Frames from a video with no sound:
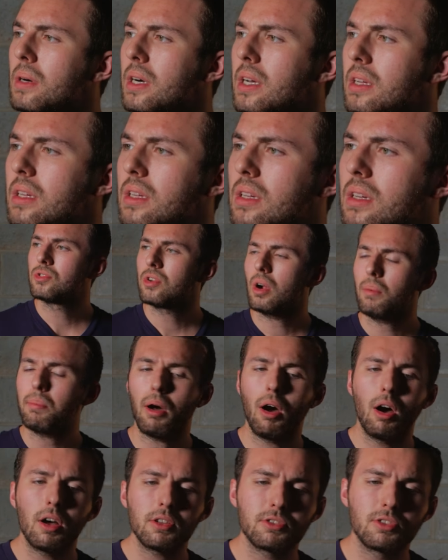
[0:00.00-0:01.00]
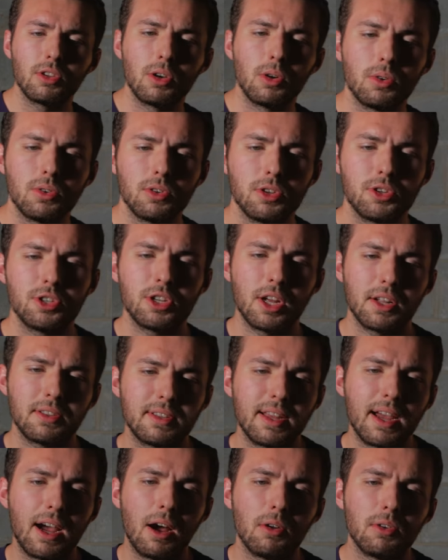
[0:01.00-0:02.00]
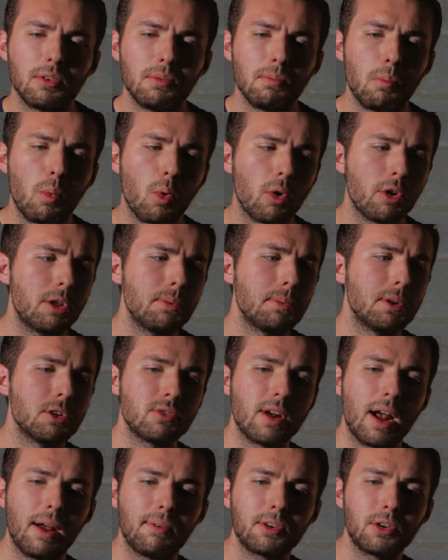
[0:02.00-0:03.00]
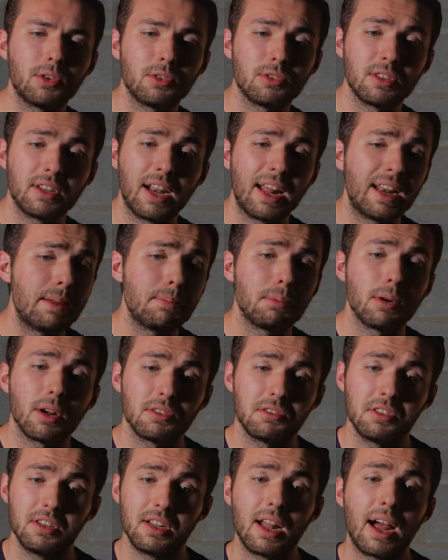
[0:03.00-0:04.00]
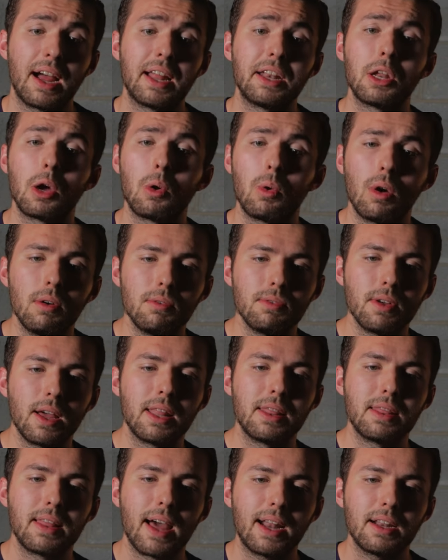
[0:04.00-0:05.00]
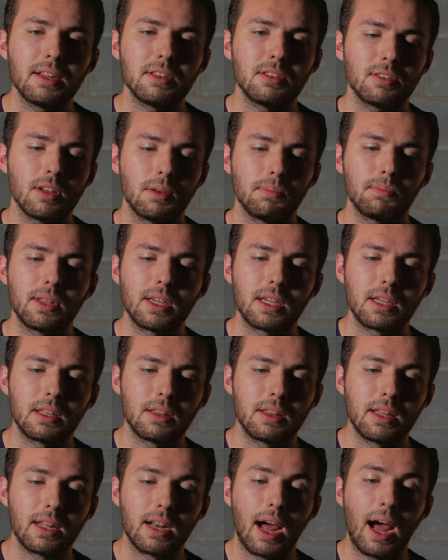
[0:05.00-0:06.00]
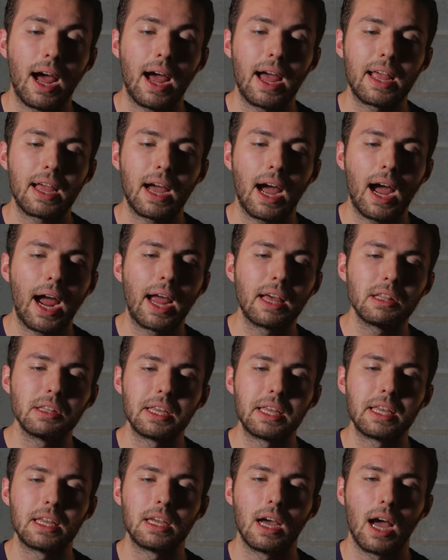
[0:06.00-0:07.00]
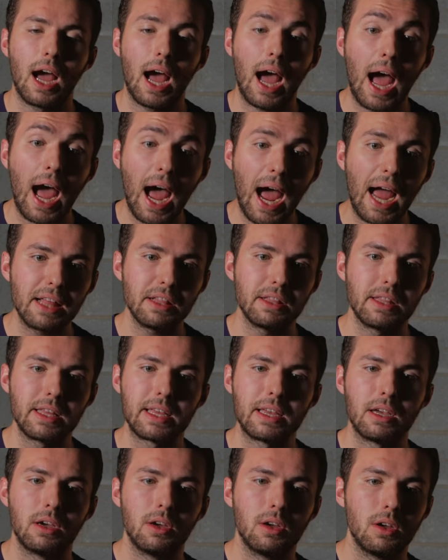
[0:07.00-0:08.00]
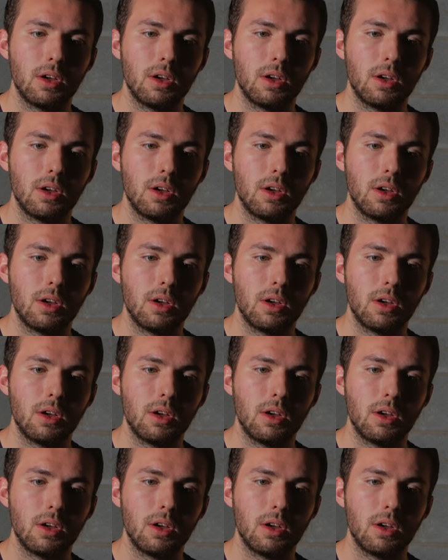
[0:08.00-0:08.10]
but Trump also shut down more human traffickers than any president I know of. And that is something that I highly, highly